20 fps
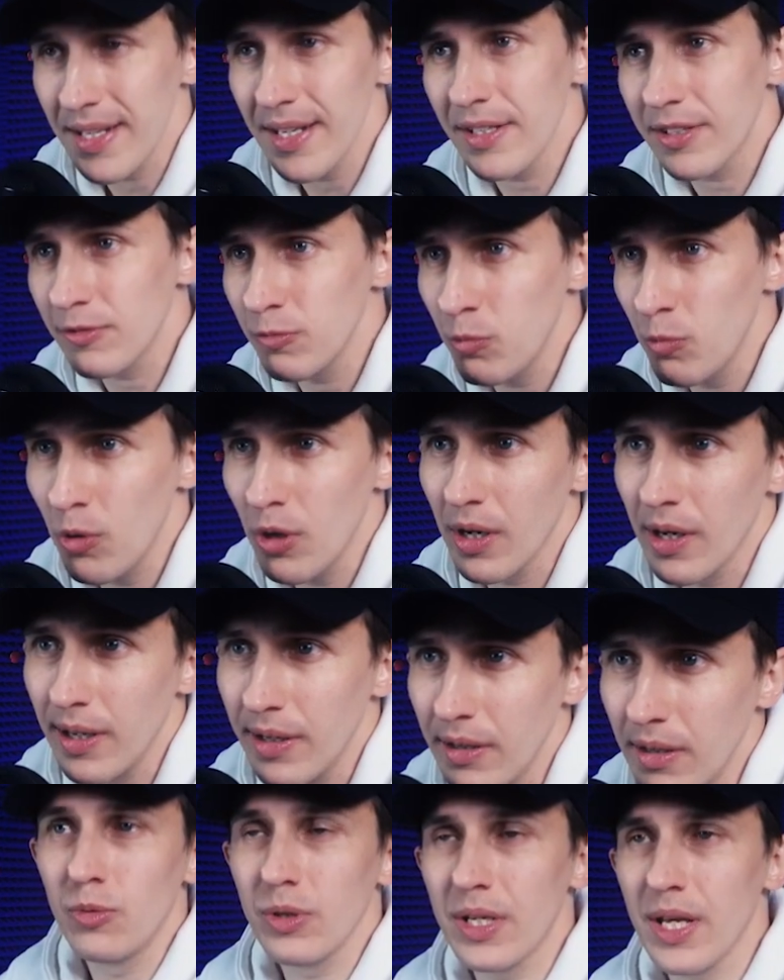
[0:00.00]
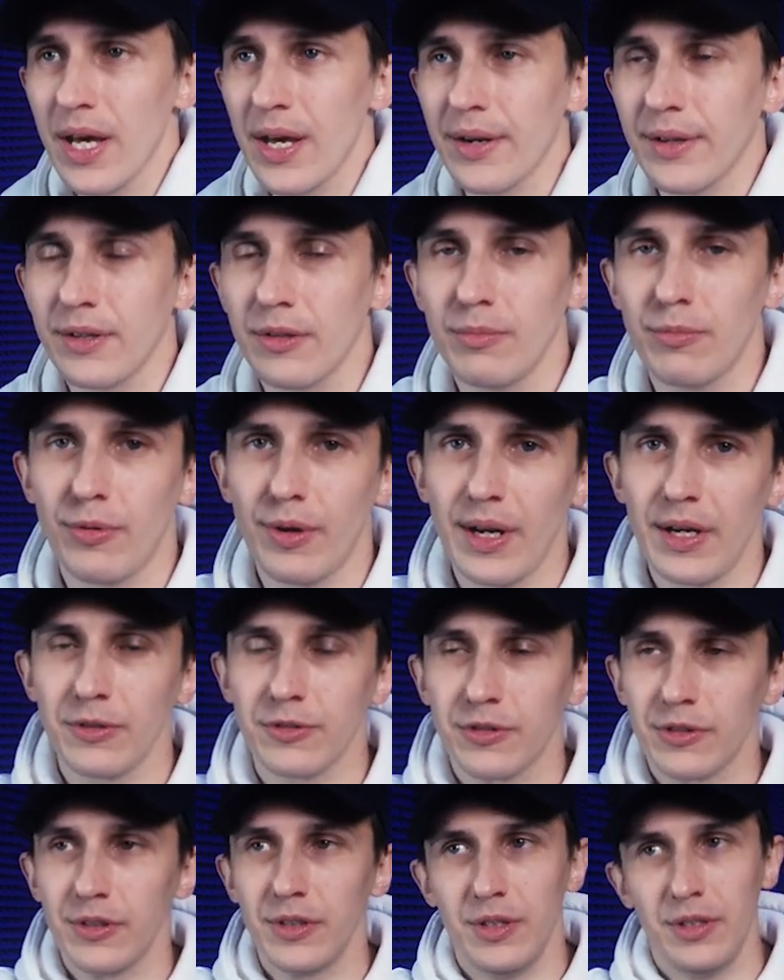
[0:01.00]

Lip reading: guess what? We got a new browser